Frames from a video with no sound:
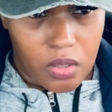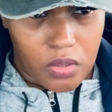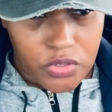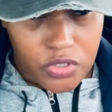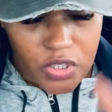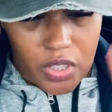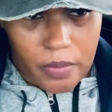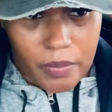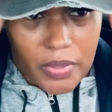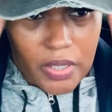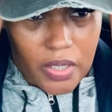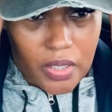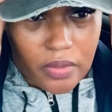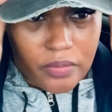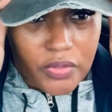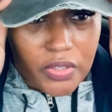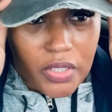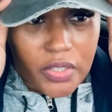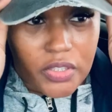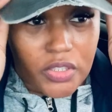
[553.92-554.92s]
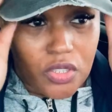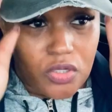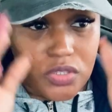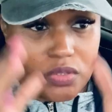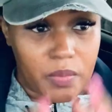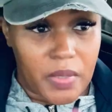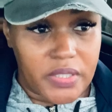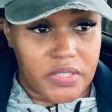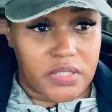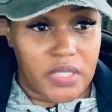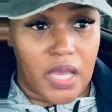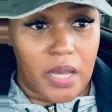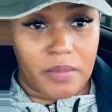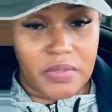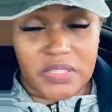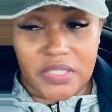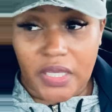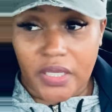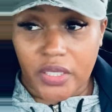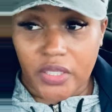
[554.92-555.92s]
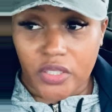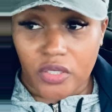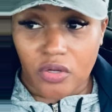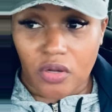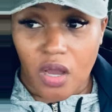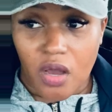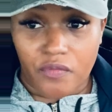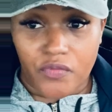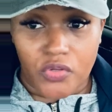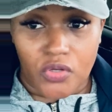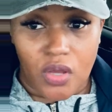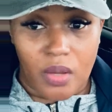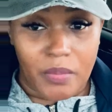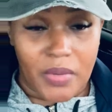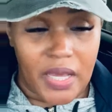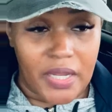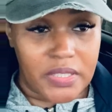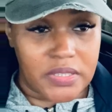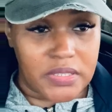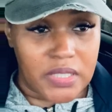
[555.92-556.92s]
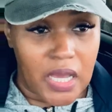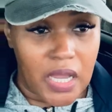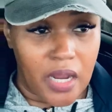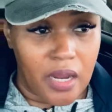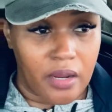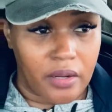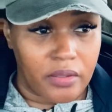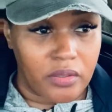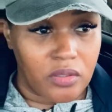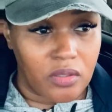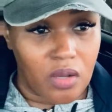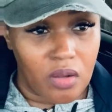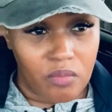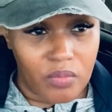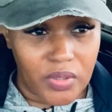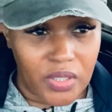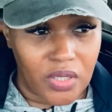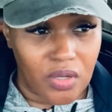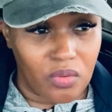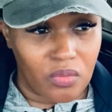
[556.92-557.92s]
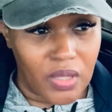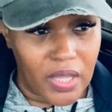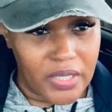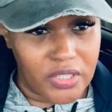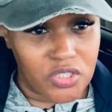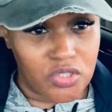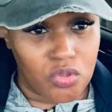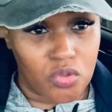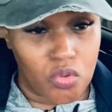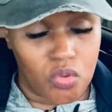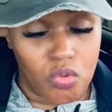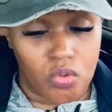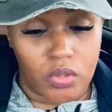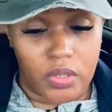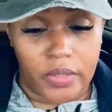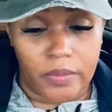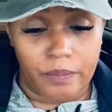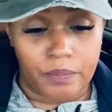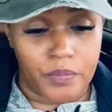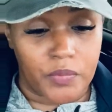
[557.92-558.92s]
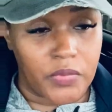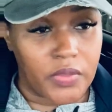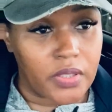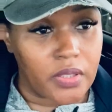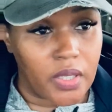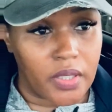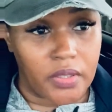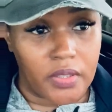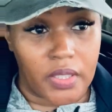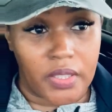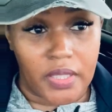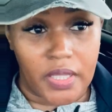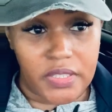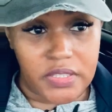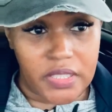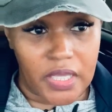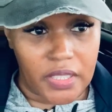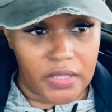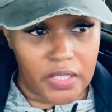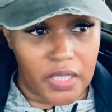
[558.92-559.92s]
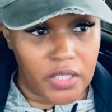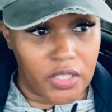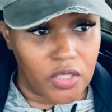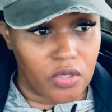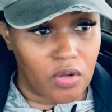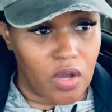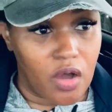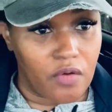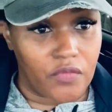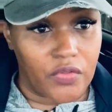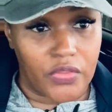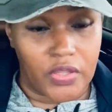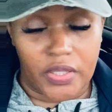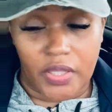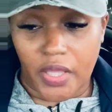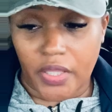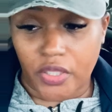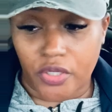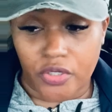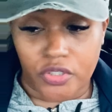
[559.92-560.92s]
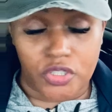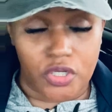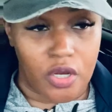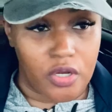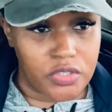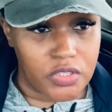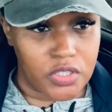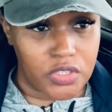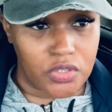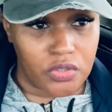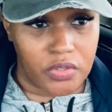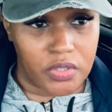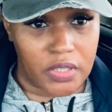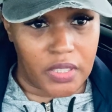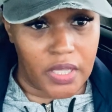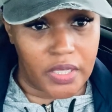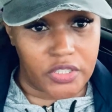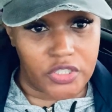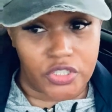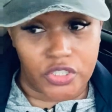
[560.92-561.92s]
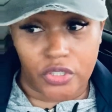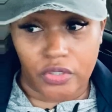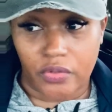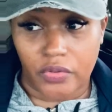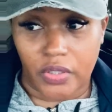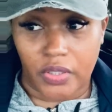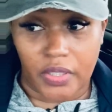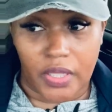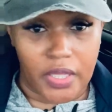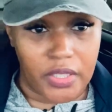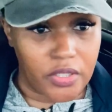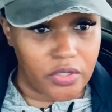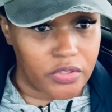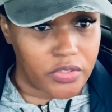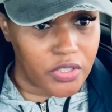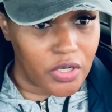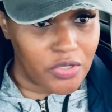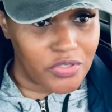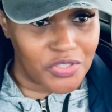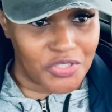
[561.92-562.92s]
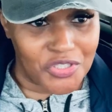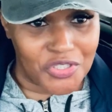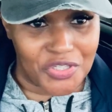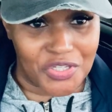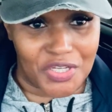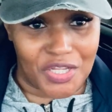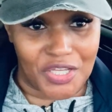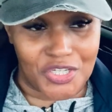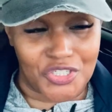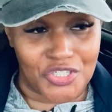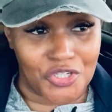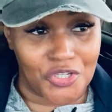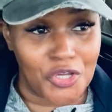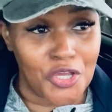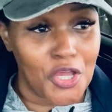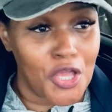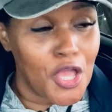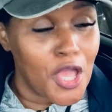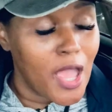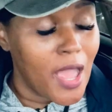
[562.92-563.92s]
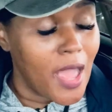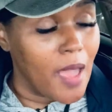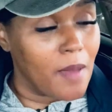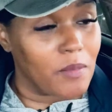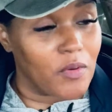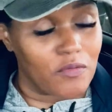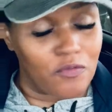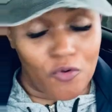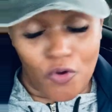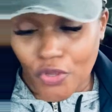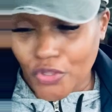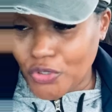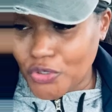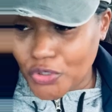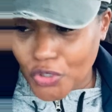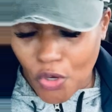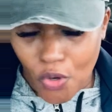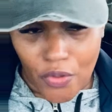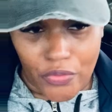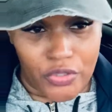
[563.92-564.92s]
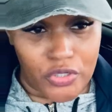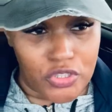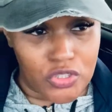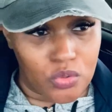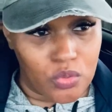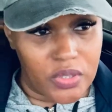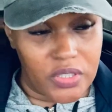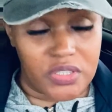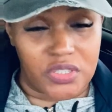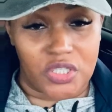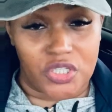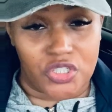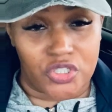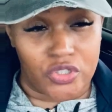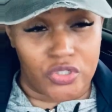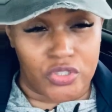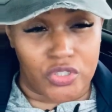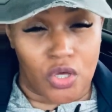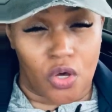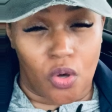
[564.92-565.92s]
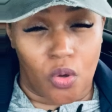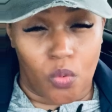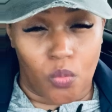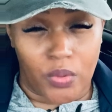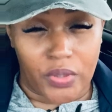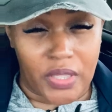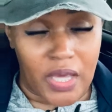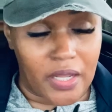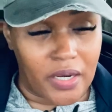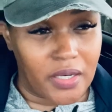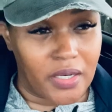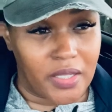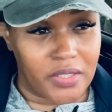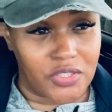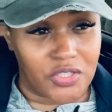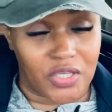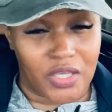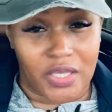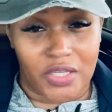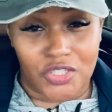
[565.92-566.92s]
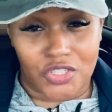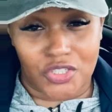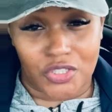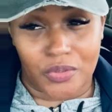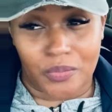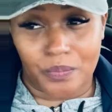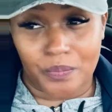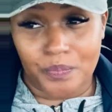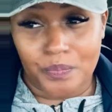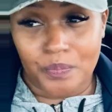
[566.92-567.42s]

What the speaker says: Some young adults may say, I'm going to take a year off. You know, I'm kind of tired. You know, I really don't like school. And then they take that year off, and then that year turns into the next year, and then that year turns into the next year. And before you know it, they're 26 years old without an education.